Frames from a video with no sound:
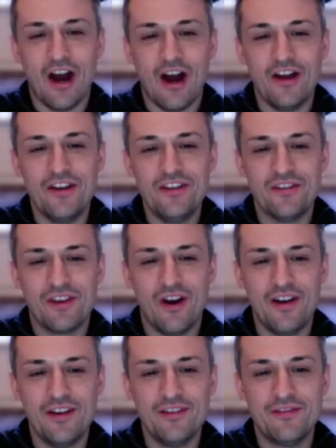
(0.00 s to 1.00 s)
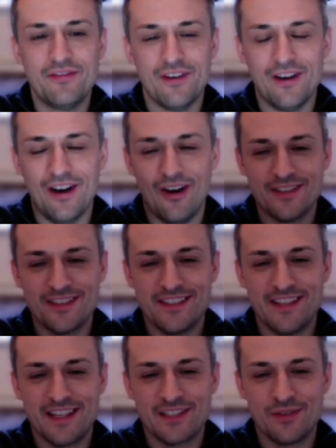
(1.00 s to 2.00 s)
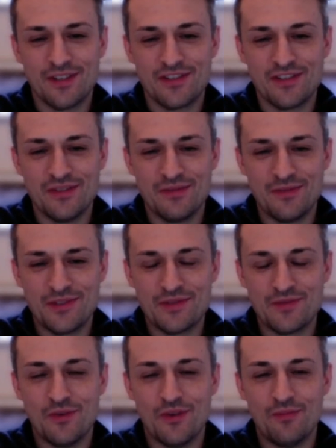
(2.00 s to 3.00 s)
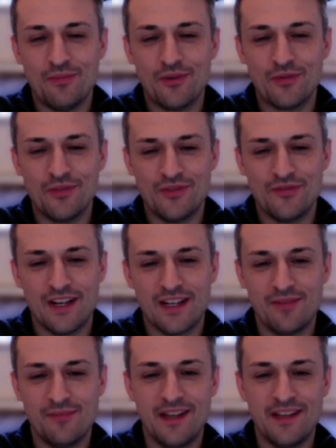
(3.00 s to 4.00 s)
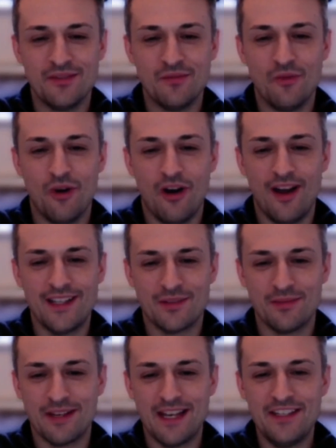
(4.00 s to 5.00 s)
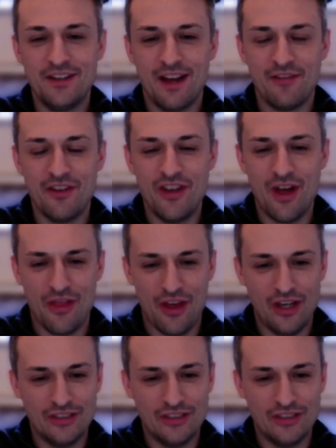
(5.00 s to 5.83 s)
You've kind of answered the next question, which is what book would you recommend and why? So I'm going to let you have another.